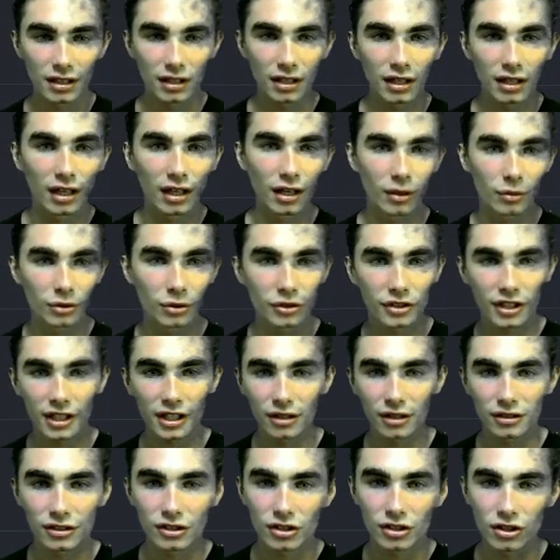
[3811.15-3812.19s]
We'll see how
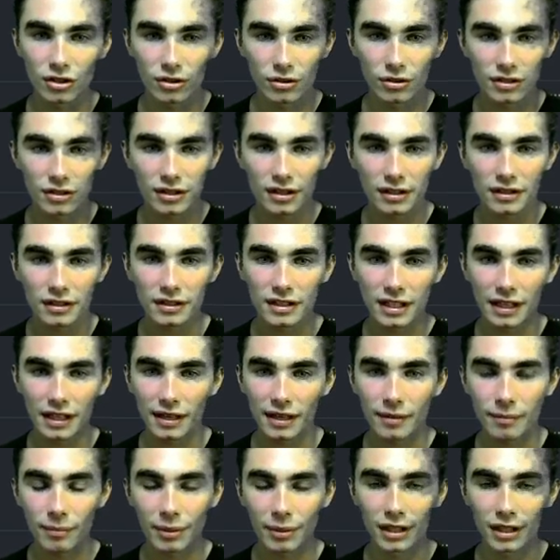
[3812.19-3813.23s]
it's used in a second,
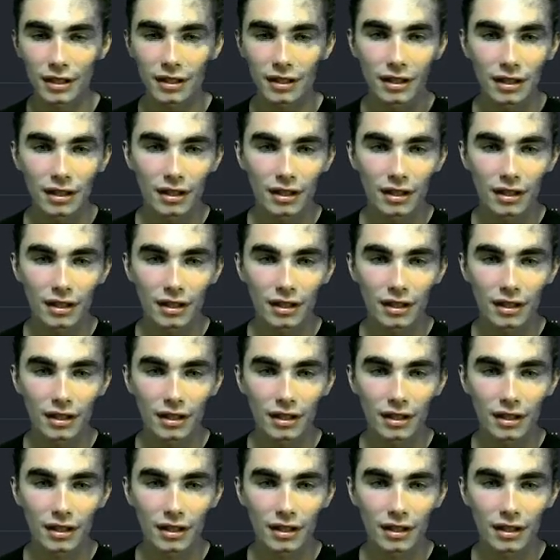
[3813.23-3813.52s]
but